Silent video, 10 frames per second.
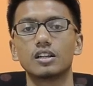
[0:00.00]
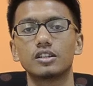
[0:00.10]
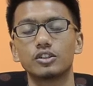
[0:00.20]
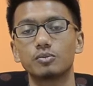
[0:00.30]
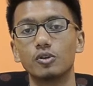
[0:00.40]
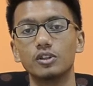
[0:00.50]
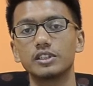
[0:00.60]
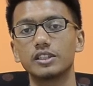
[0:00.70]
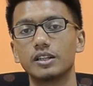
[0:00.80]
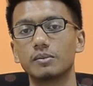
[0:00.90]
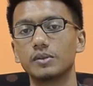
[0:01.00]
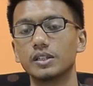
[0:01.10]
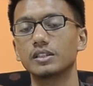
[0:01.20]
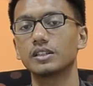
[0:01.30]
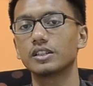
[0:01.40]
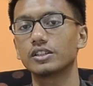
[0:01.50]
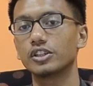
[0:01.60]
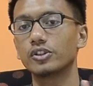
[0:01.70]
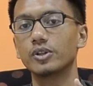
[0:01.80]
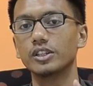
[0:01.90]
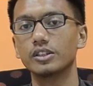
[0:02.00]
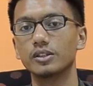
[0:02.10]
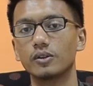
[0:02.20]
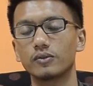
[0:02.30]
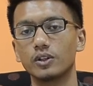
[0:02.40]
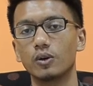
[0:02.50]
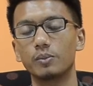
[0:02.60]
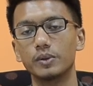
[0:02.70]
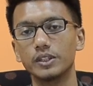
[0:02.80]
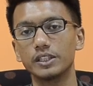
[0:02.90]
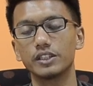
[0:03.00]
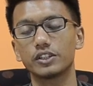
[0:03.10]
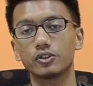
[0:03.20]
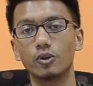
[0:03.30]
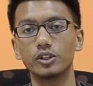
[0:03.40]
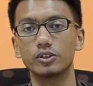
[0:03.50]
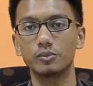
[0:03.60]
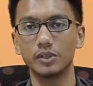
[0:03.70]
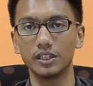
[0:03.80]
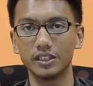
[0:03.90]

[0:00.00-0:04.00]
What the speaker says: The smaller the number, the greater of the opening is going to be.